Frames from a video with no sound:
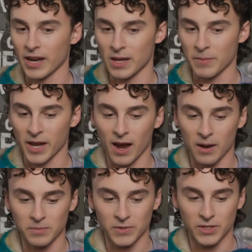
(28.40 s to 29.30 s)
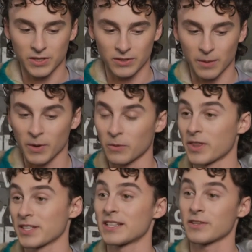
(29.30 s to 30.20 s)
and he becomes someone
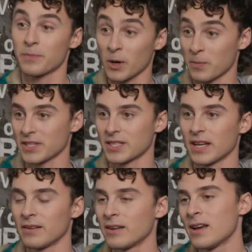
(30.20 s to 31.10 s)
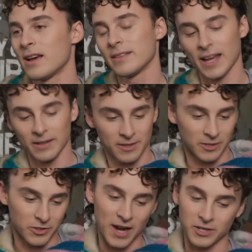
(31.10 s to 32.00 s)
with a sense of purpose, and then the
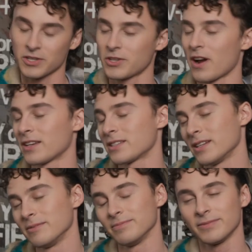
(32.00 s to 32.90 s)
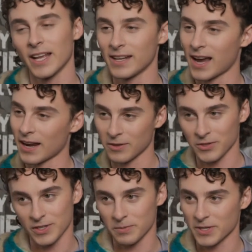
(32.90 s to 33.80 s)
tragedy strikes, and then he kind of
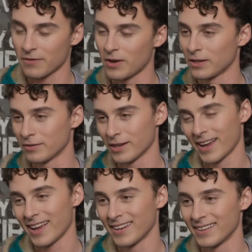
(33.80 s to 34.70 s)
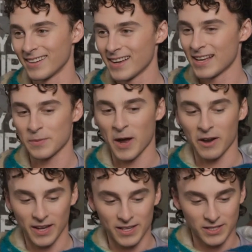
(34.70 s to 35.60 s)
loses himself all over again. And it's
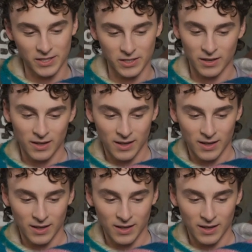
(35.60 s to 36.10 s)
about his,